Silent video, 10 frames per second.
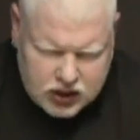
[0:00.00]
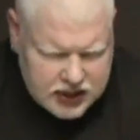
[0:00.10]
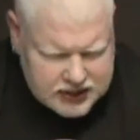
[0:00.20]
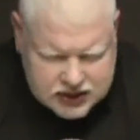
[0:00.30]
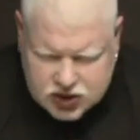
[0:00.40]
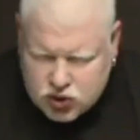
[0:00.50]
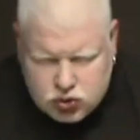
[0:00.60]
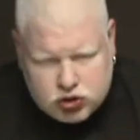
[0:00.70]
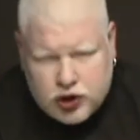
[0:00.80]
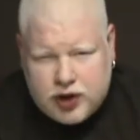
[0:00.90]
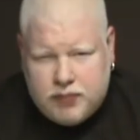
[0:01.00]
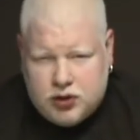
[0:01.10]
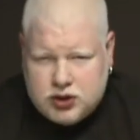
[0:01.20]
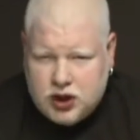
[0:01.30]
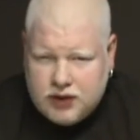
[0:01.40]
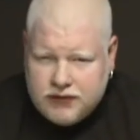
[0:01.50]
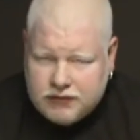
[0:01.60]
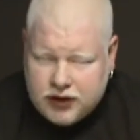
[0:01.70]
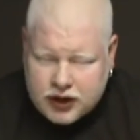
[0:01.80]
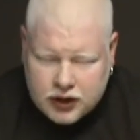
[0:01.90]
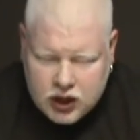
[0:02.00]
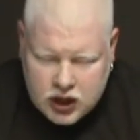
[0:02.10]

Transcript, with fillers: This is so drinkable, it's not even funny.